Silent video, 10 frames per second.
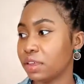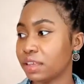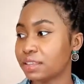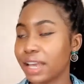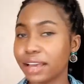
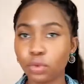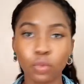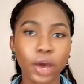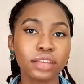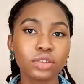It's like the
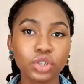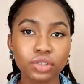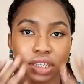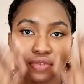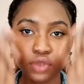white just
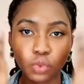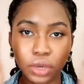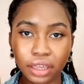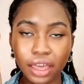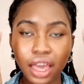gives way.